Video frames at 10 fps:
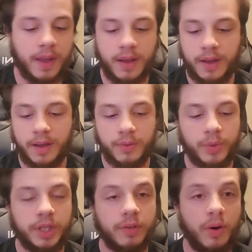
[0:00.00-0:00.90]

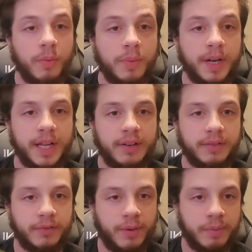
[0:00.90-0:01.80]
When you open it
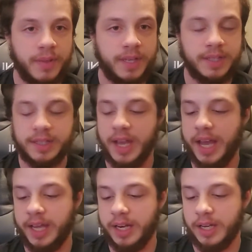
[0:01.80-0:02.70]
from this
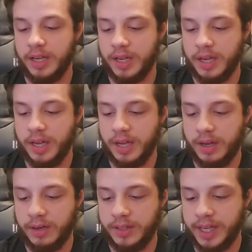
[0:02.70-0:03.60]
side,
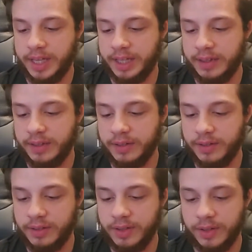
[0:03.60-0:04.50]
there's a
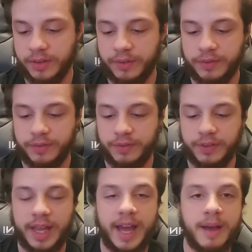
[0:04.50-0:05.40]
little
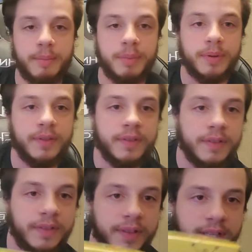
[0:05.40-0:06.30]
flap
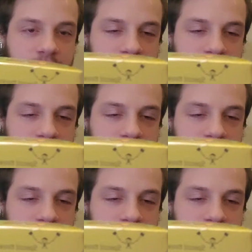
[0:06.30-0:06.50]
that